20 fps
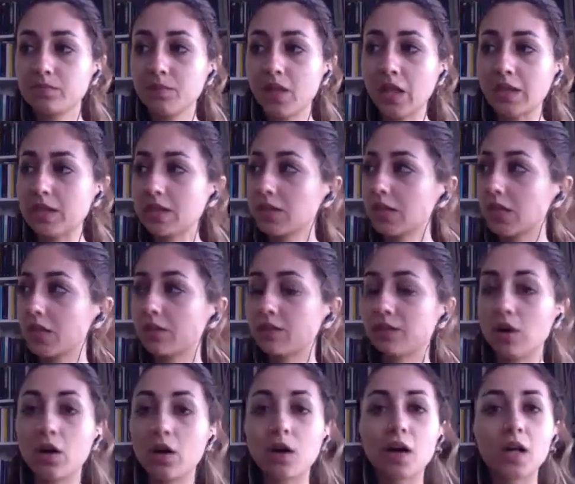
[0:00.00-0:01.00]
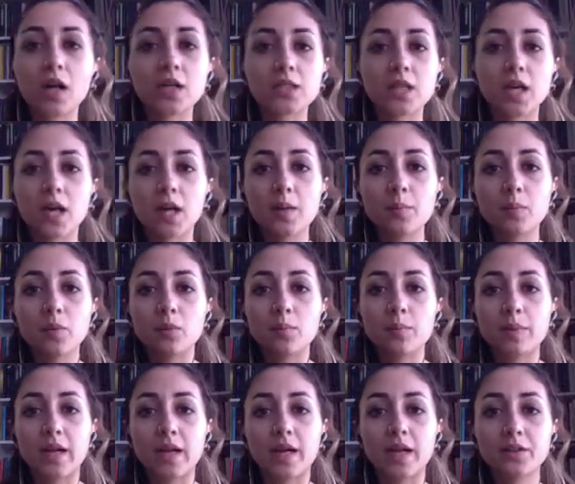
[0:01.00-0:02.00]
this kind of archetypal
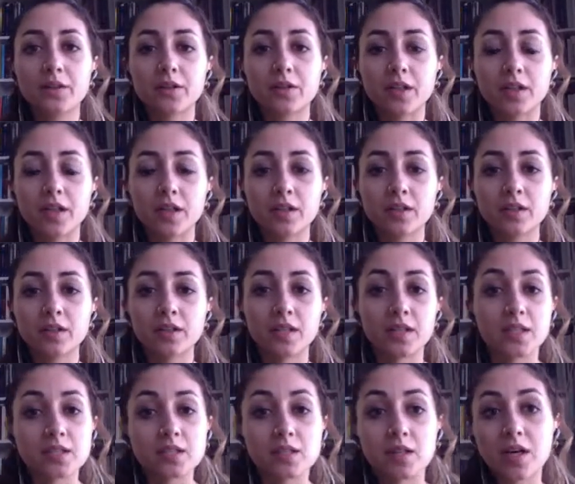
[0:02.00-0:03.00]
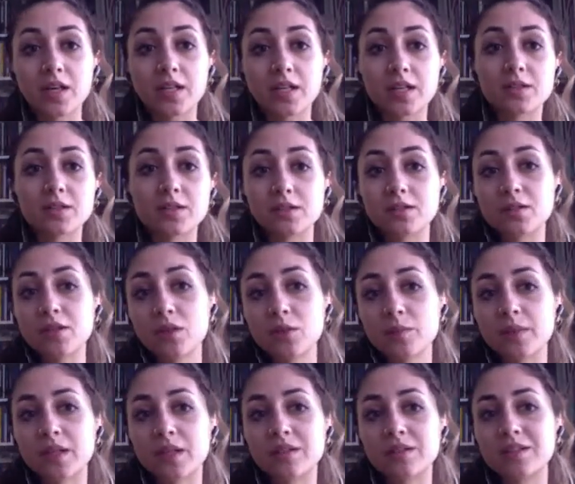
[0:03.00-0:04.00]
patterning that is not yet
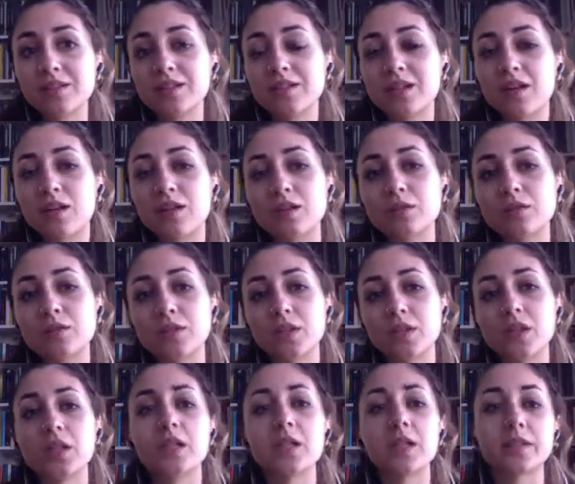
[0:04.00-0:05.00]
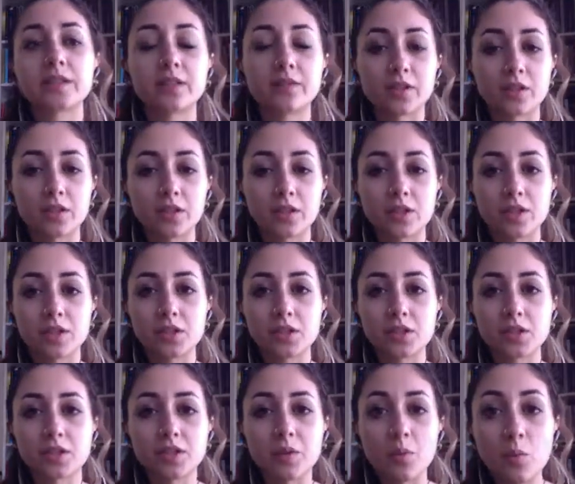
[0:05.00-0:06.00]
determined of the collective
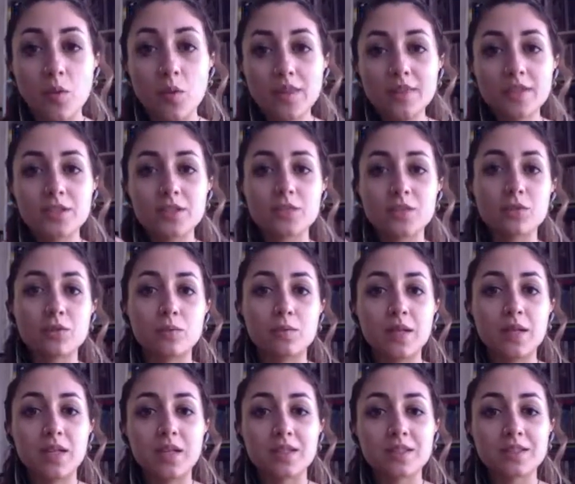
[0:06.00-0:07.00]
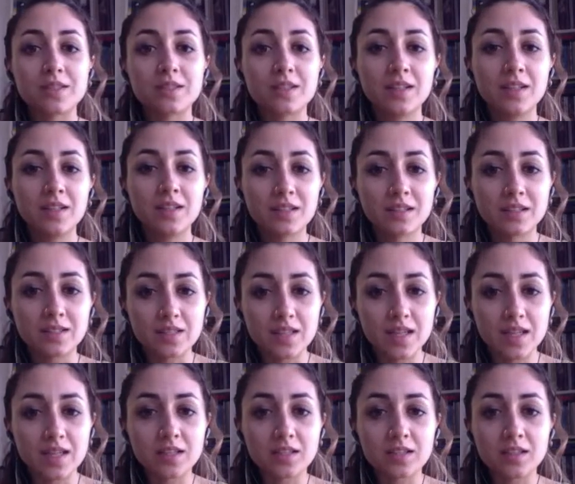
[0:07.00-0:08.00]
unconscious. And when the two meet,
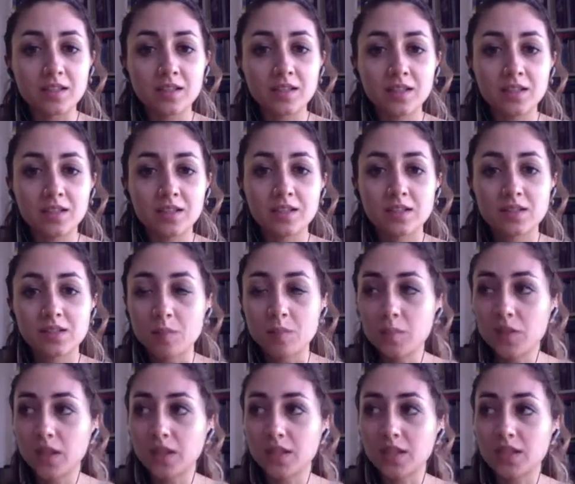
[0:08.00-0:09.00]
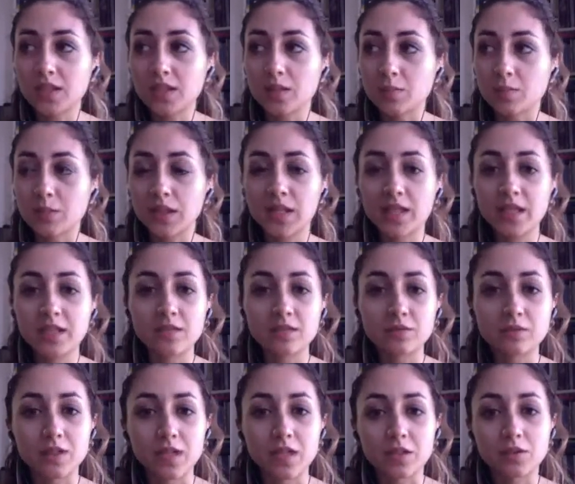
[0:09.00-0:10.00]
then something that is a blend
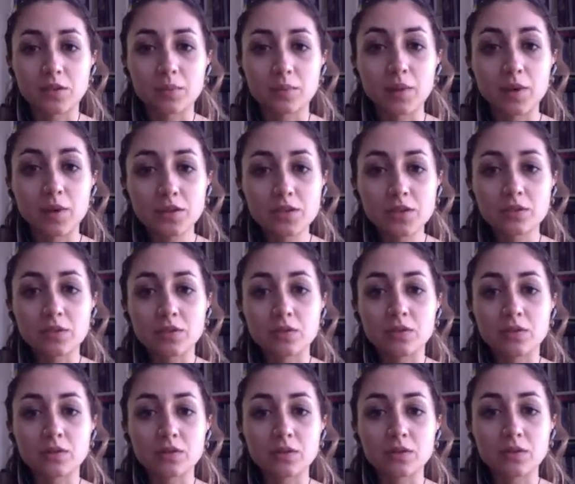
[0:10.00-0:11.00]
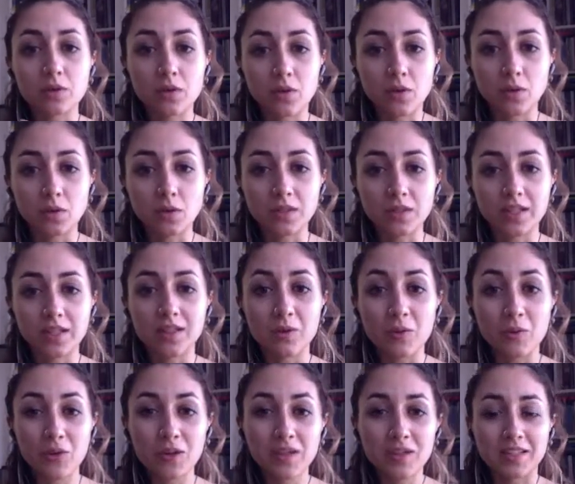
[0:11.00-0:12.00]
of neither personal, holy,
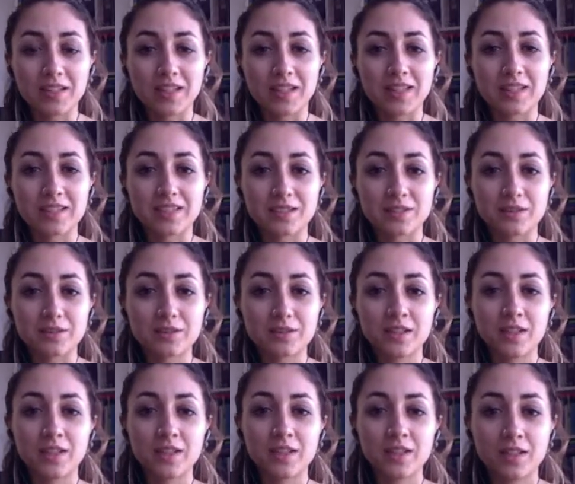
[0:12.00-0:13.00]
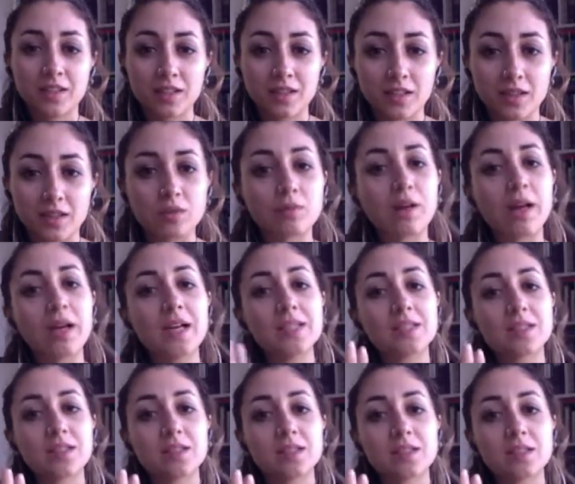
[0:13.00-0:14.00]
or collective
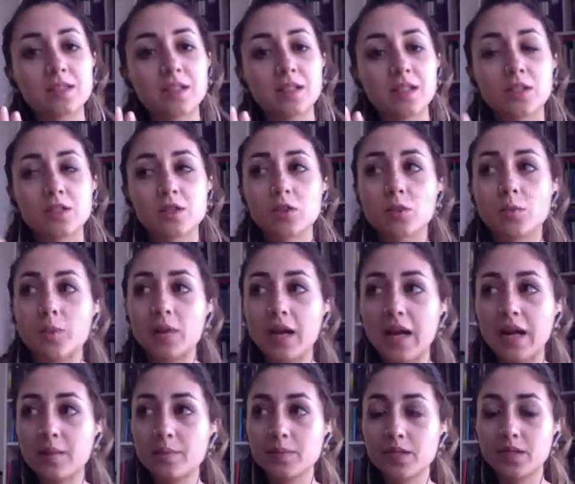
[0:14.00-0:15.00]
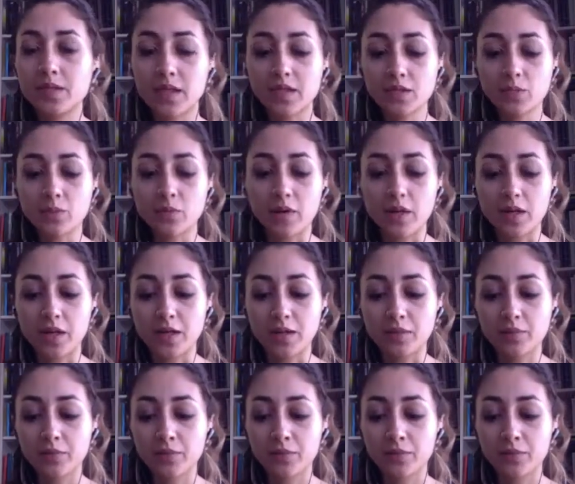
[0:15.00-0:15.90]
arises. So perhaps that's why,